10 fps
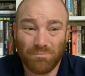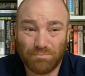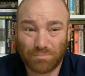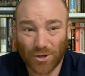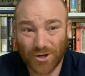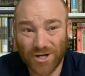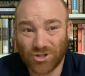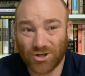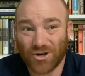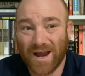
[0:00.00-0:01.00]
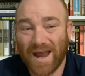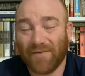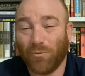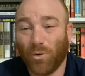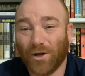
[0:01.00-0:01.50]
pretty sure I
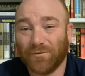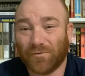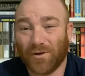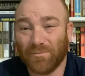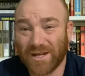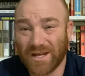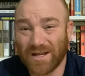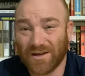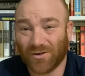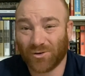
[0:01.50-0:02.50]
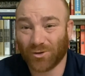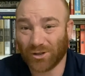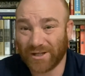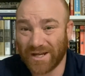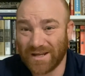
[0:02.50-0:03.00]
have one from the
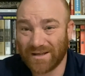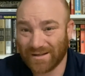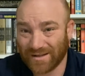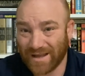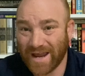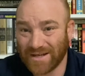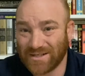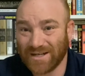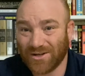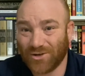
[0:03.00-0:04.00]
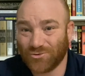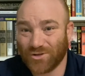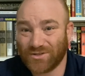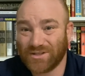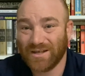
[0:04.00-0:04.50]
early eighteen
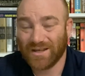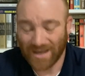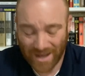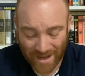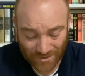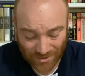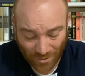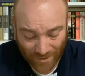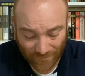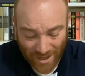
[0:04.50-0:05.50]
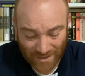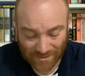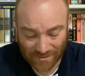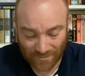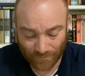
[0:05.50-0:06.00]
hundreds. And so I've got
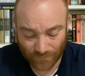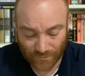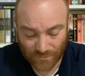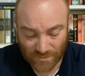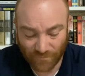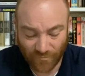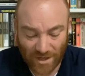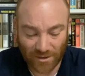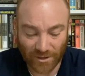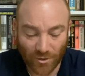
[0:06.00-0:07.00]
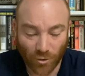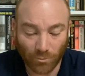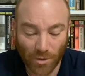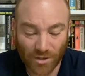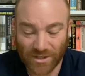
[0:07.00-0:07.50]
some some fairly
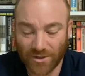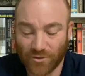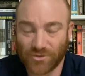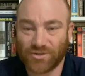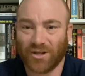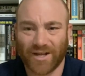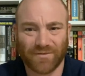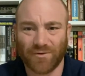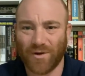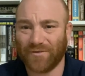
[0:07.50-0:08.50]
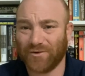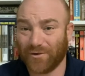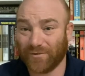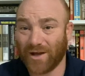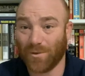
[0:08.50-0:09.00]
old books. I know there's lots of you out
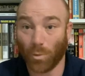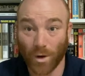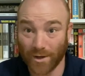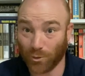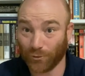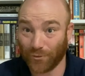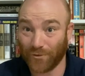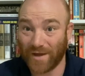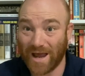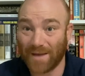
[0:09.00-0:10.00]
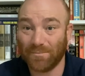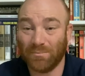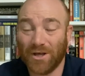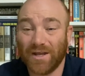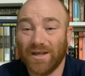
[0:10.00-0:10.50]
there who got way older than that,
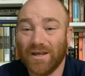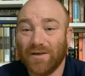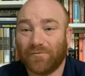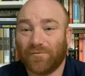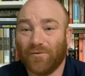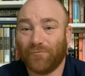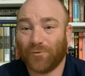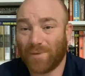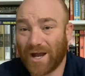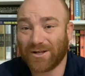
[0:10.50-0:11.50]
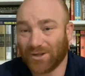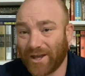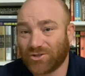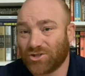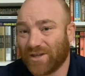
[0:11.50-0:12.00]
but f for my
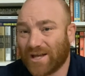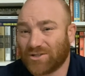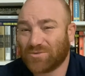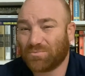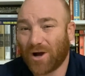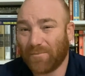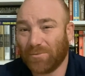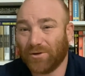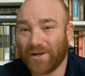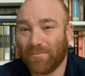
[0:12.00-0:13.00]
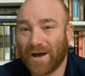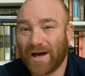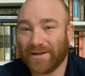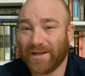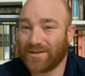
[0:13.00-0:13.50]
collection, that's probably
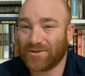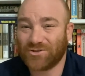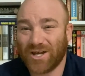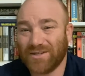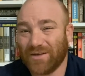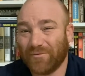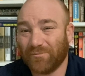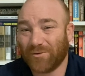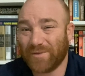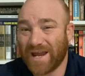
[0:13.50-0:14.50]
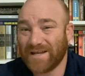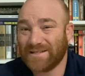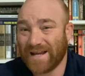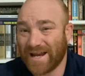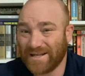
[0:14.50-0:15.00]
about it. There's tons of them from the
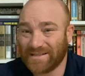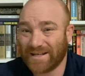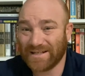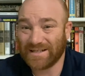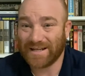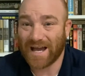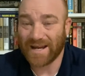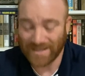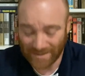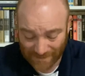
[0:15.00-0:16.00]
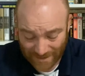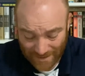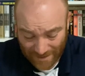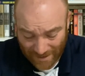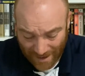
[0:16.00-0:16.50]
eighteen eighties and eighteen nineties,
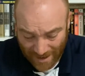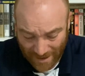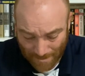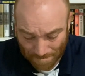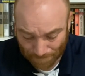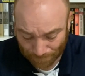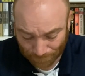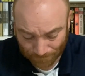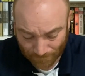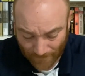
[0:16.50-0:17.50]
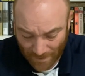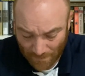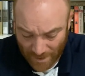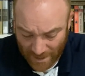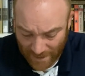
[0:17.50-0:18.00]
um,
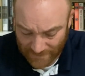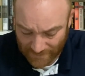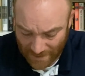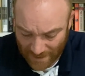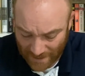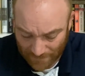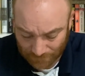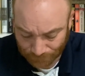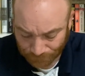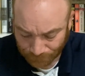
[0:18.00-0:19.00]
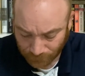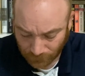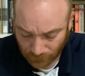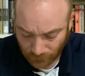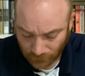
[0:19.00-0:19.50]
but. Um,
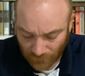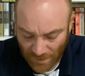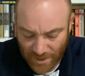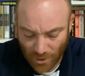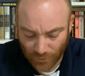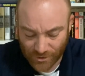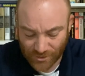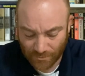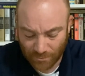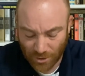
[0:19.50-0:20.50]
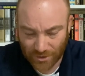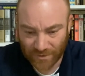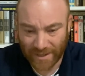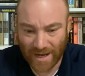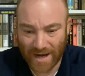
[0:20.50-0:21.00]
The oldest book
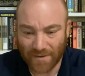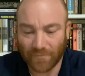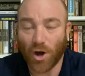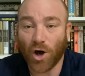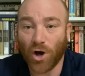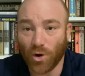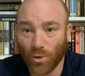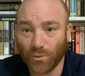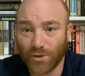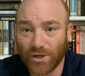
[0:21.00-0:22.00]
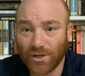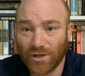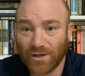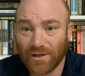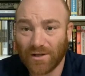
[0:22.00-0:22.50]
that I have owned,
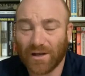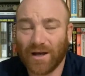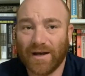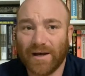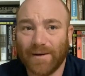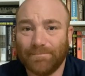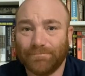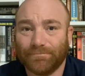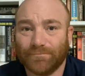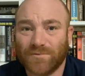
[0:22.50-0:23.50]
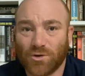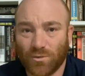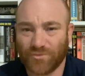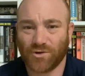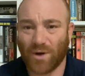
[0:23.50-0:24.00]
uh,
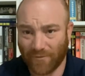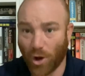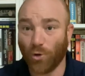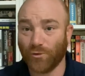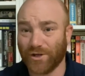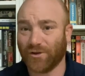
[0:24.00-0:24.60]
so so I've owned it the